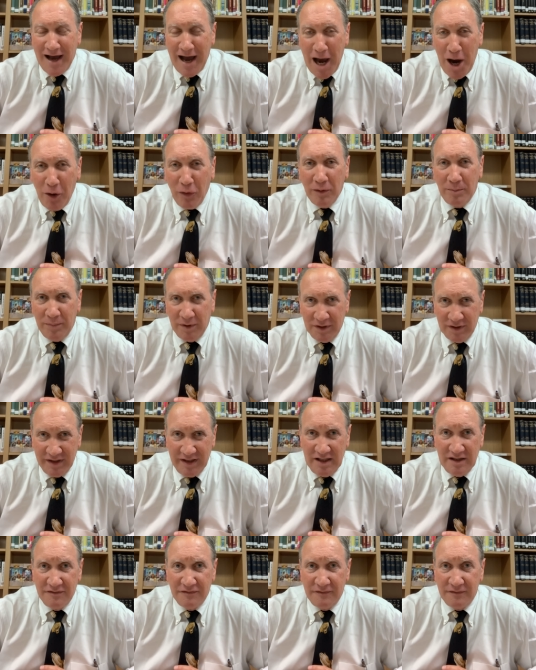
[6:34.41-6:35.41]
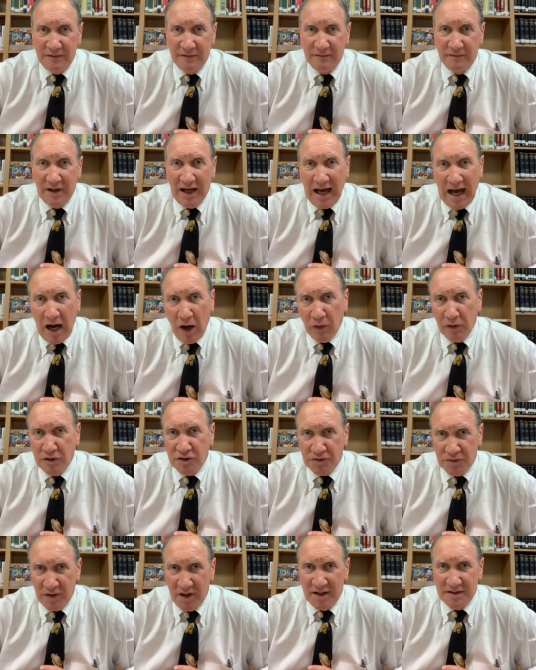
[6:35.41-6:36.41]
Our belief, our
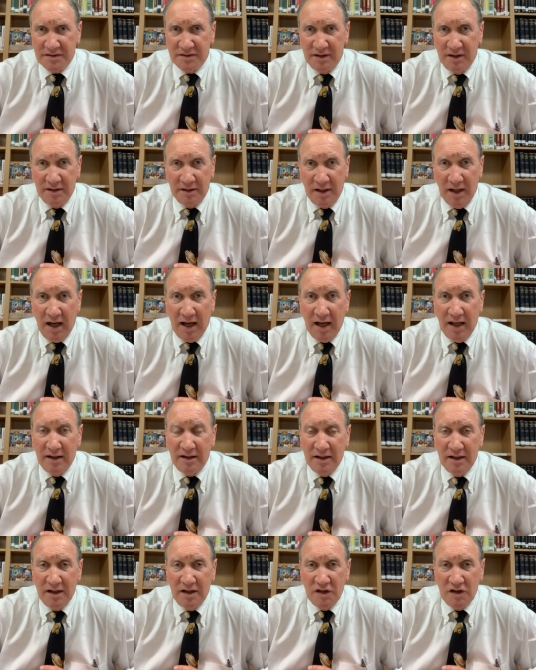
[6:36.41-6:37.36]
trust in God